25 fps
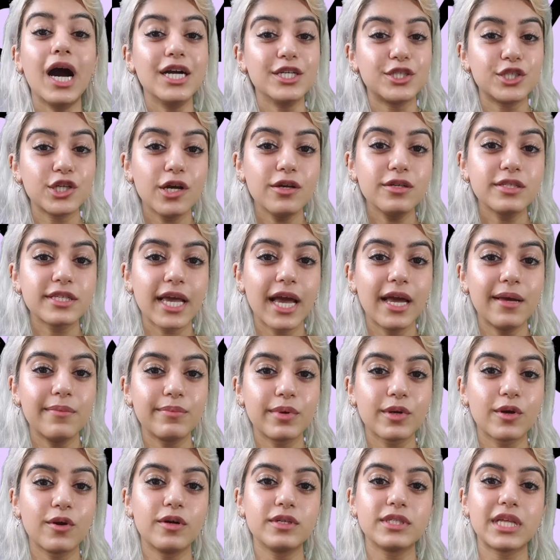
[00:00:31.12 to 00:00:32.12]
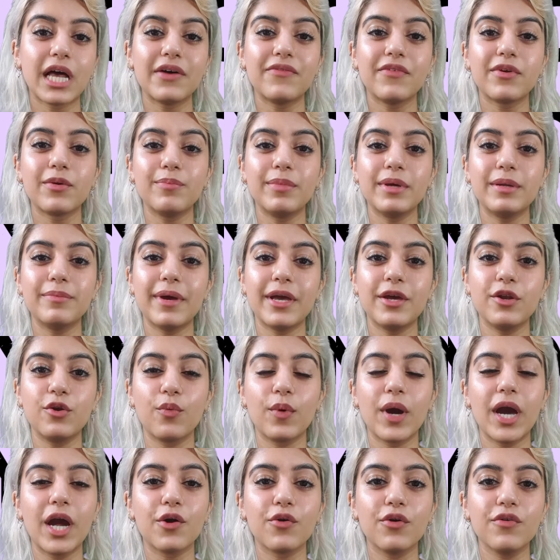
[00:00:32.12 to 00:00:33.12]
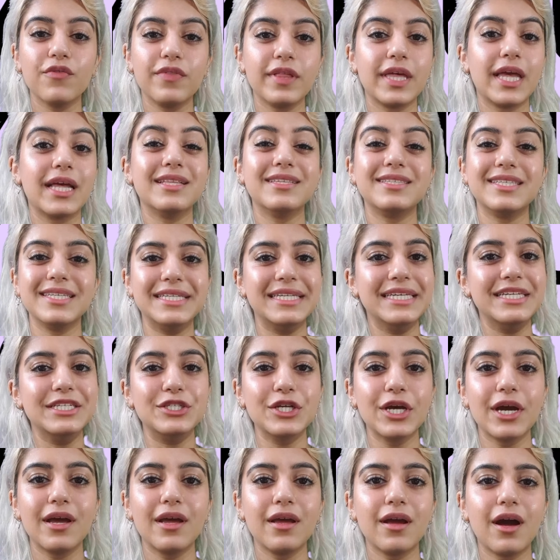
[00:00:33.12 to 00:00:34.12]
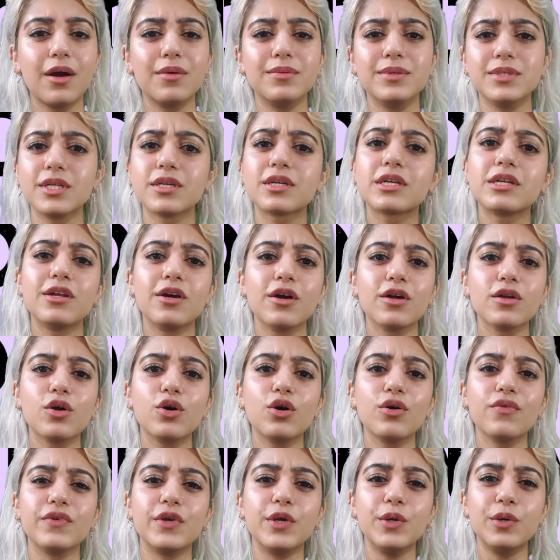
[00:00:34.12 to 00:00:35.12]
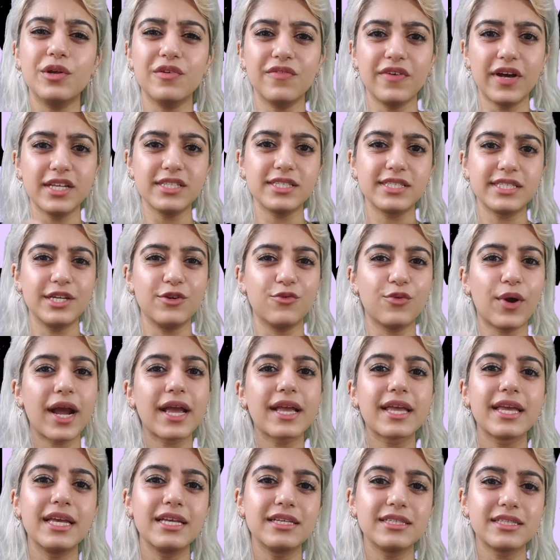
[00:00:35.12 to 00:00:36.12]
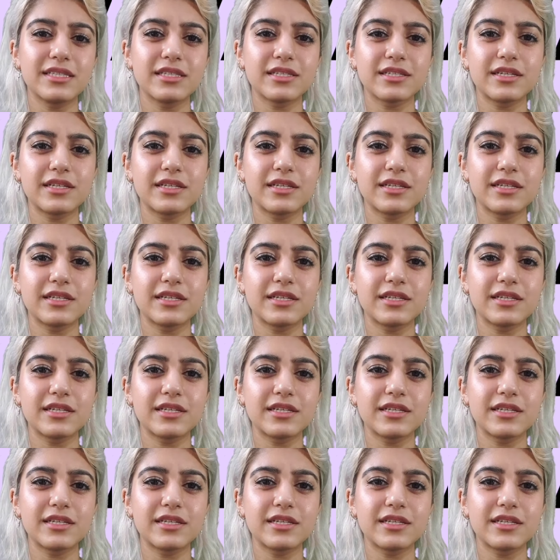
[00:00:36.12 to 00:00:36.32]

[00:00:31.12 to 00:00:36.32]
I chose Kent because, having been made aware of the N C T J, I was looking at a lot of university rankings and